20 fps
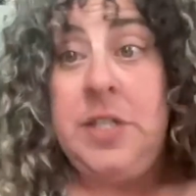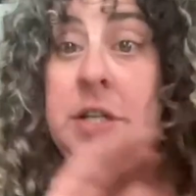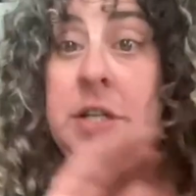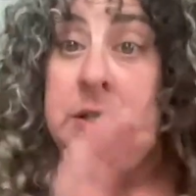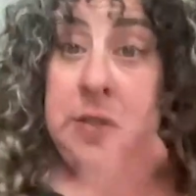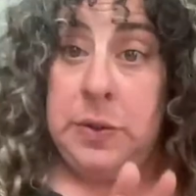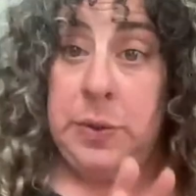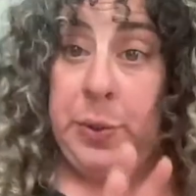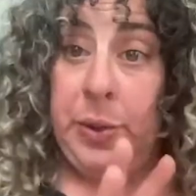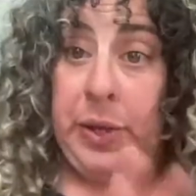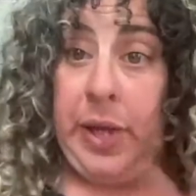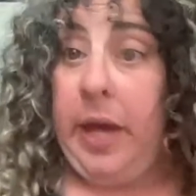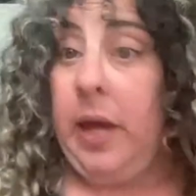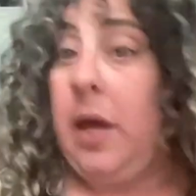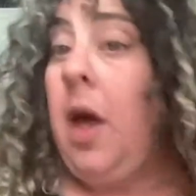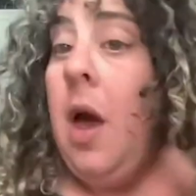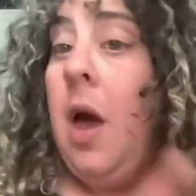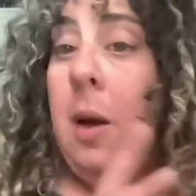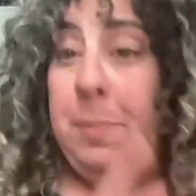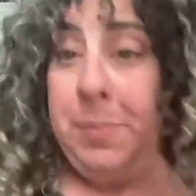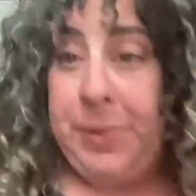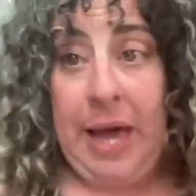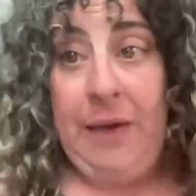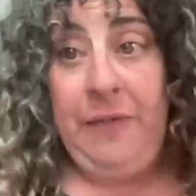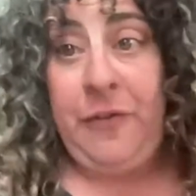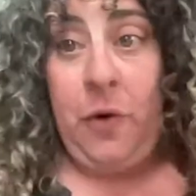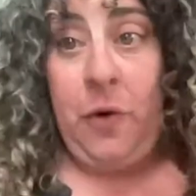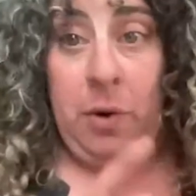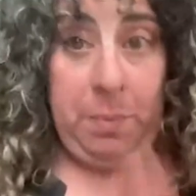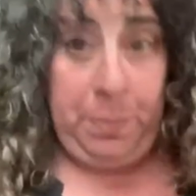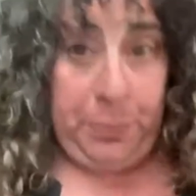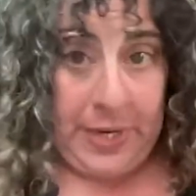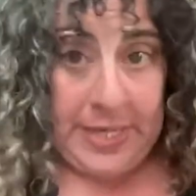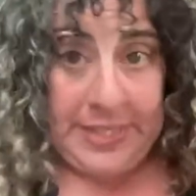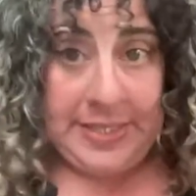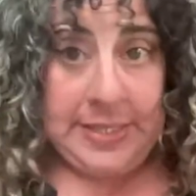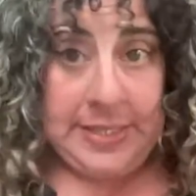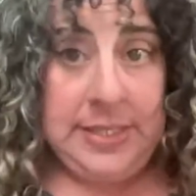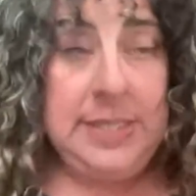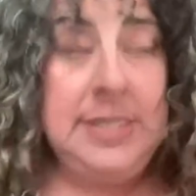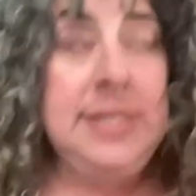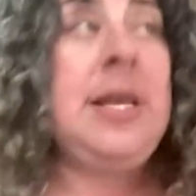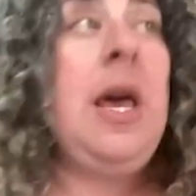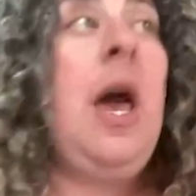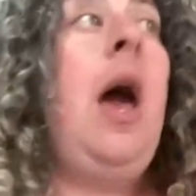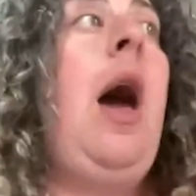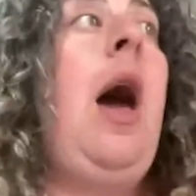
just through like platform presence.